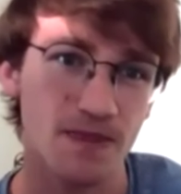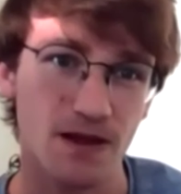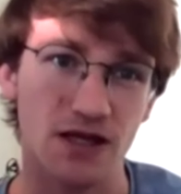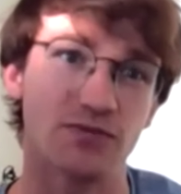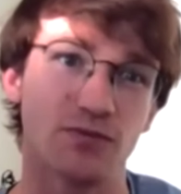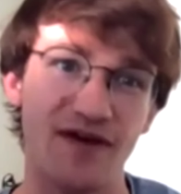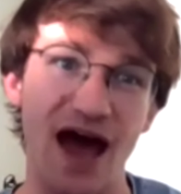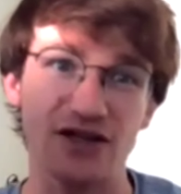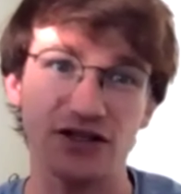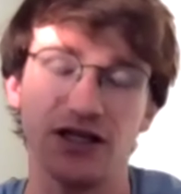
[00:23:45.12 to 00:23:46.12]
because we've
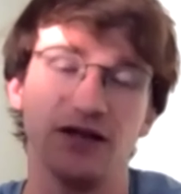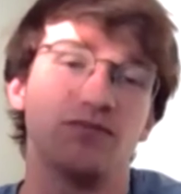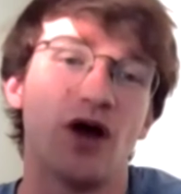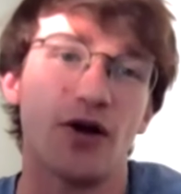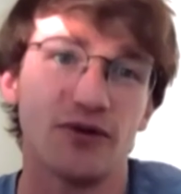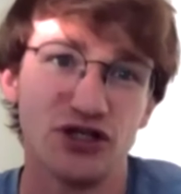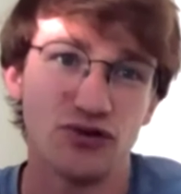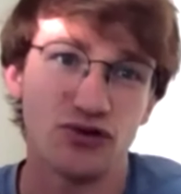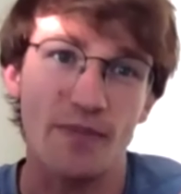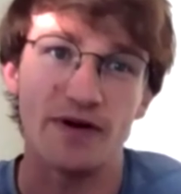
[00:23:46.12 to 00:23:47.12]
actually not only do
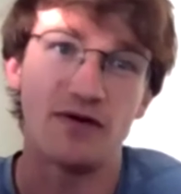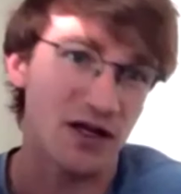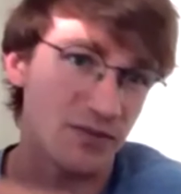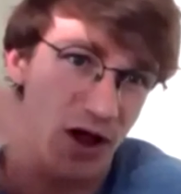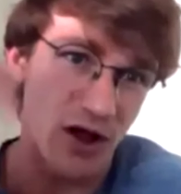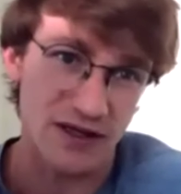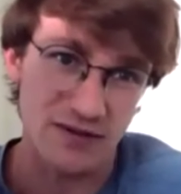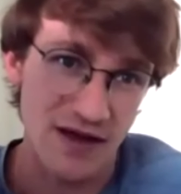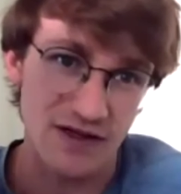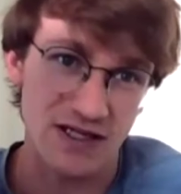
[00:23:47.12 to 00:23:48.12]
drop in volleyball, we
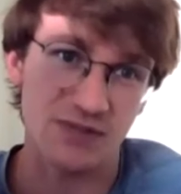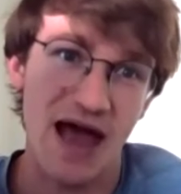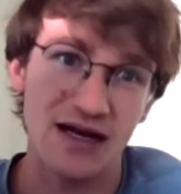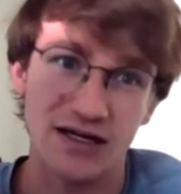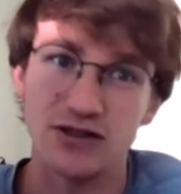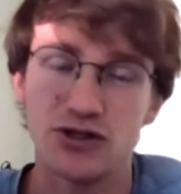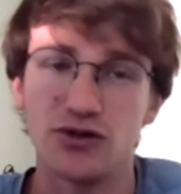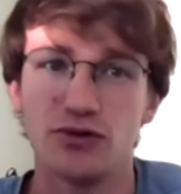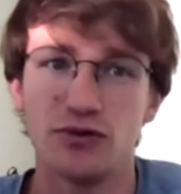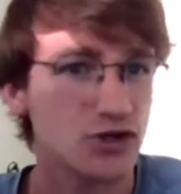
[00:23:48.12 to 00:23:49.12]
have expanded
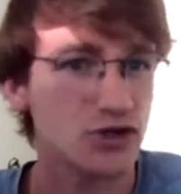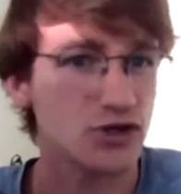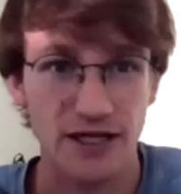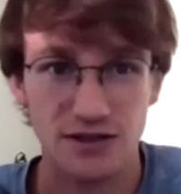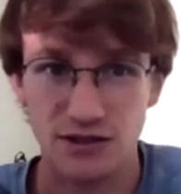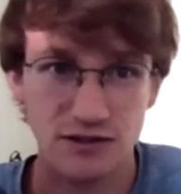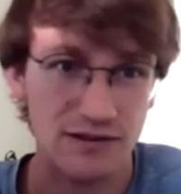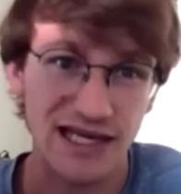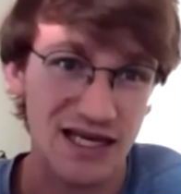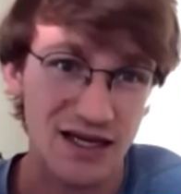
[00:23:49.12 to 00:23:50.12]
into tournaments,
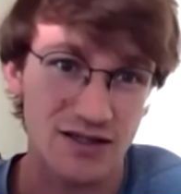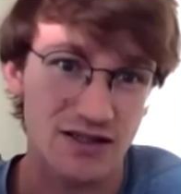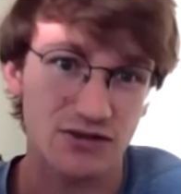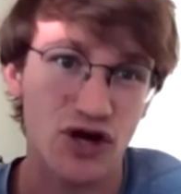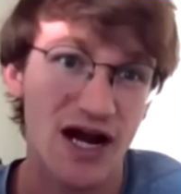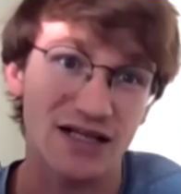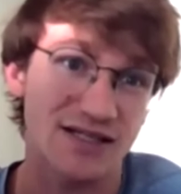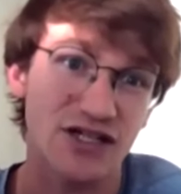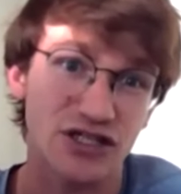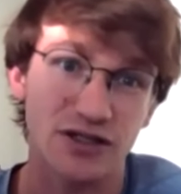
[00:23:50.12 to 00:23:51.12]
leagues, training
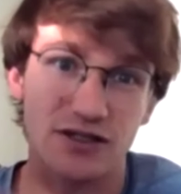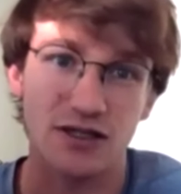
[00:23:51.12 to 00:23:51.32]
sessions.